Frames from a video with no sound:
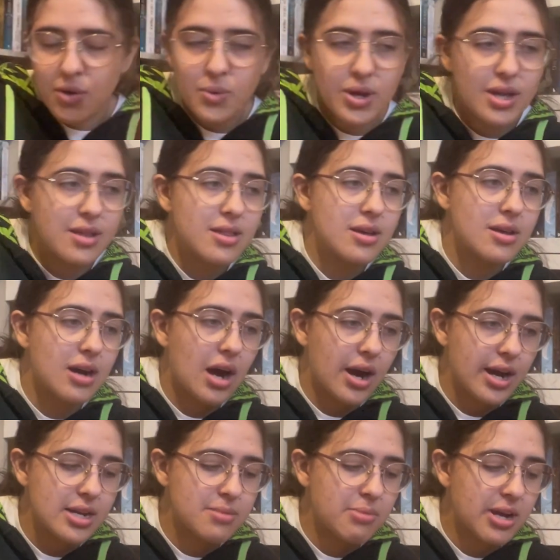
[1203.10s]
with
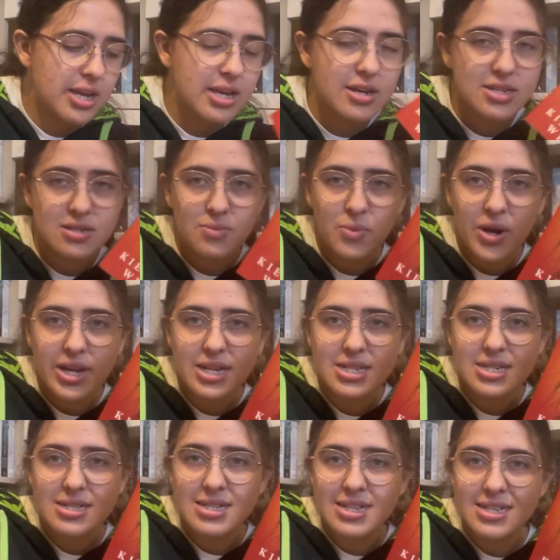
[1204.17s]
Hyde by Kirsten White.
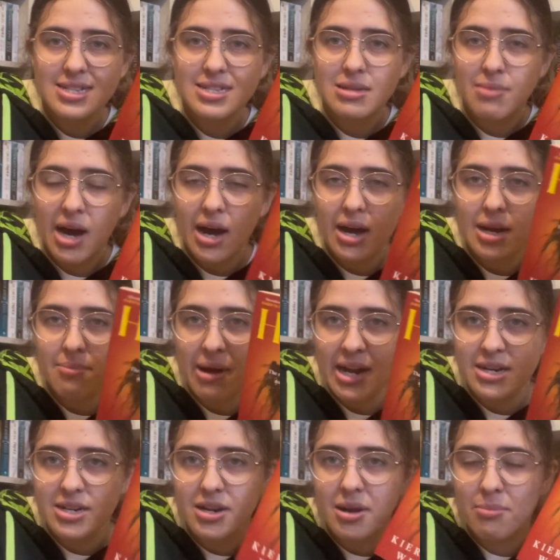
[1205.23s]
This is about an
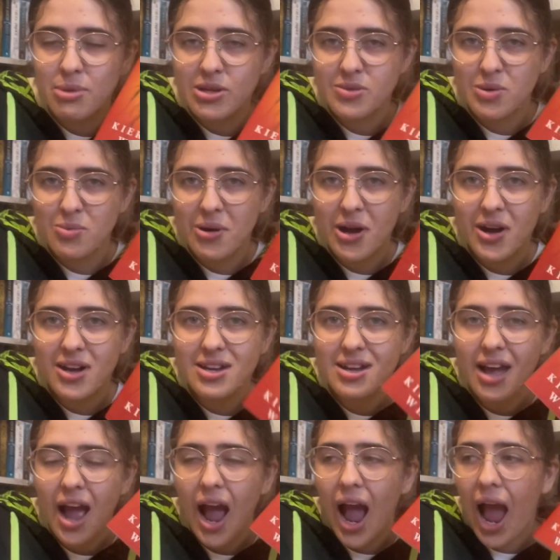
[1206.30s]
abandoned amusement park.
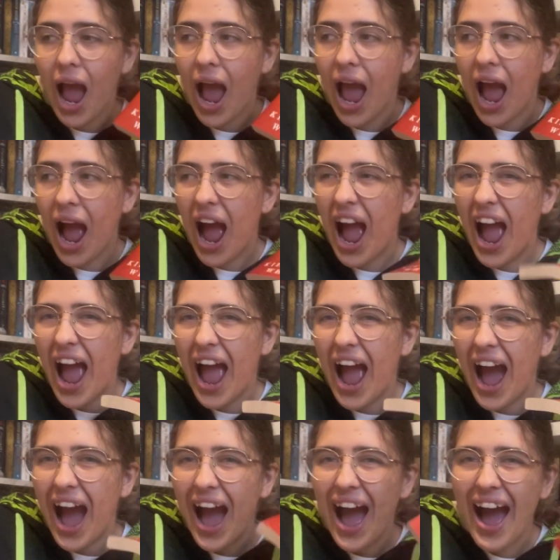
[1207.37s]

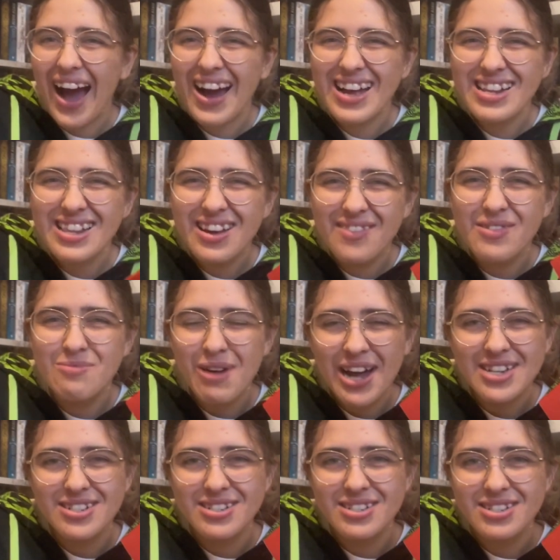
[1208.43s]
I love
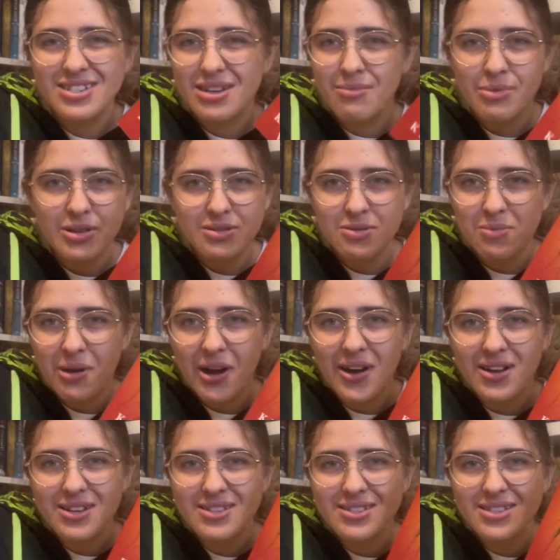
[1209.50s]
abandoned amusement
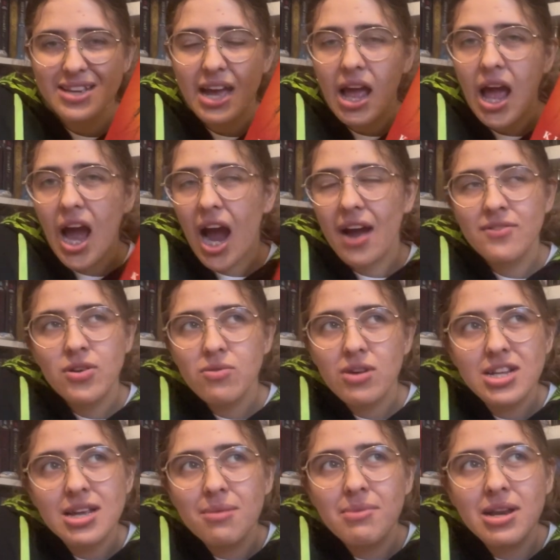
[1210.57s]
parks. I've not read
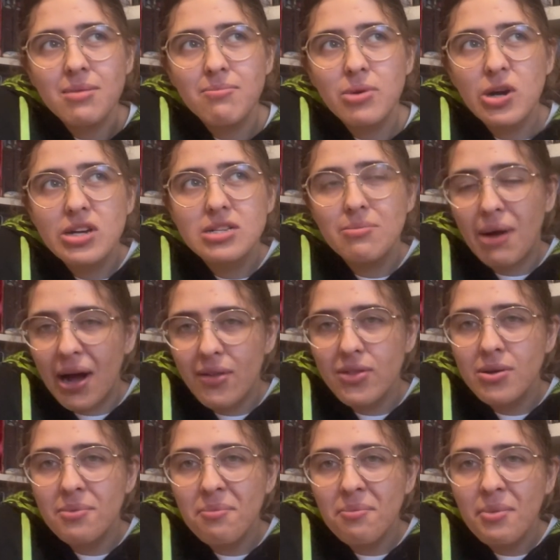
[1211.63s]
that many books about
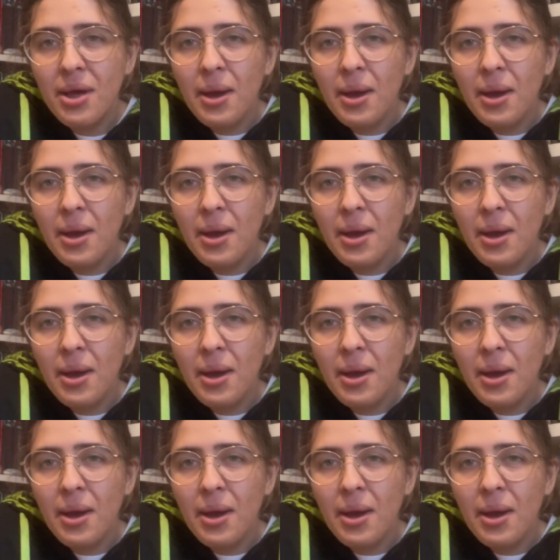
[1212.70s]
them,